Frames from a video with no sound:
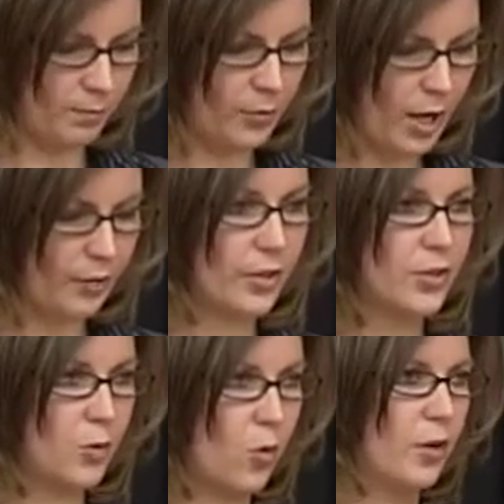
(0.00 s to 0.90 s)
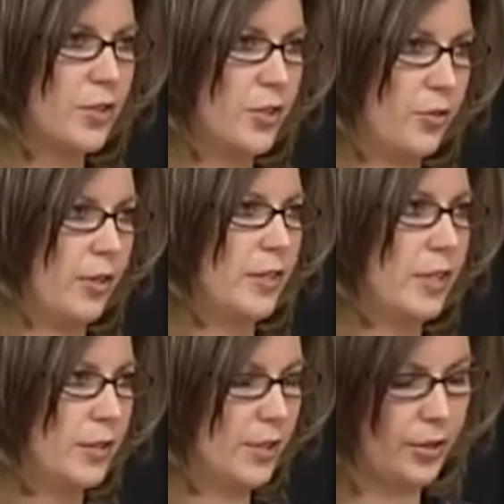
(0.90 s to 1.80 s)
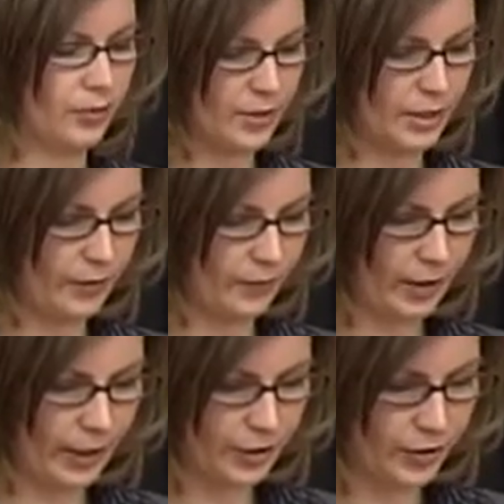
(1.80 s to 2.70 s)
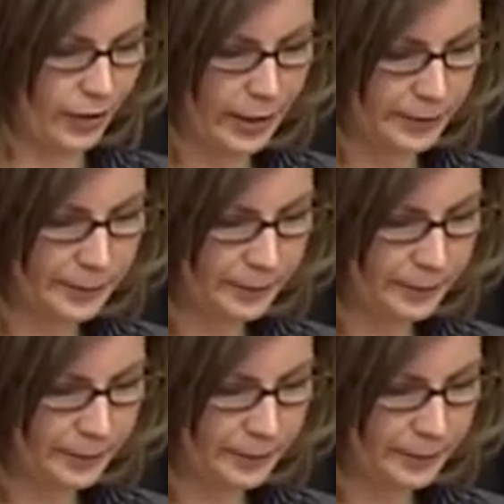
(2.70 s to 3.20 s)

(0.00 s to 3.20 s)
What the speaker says: progress towards a degree to continue receiving financial aid.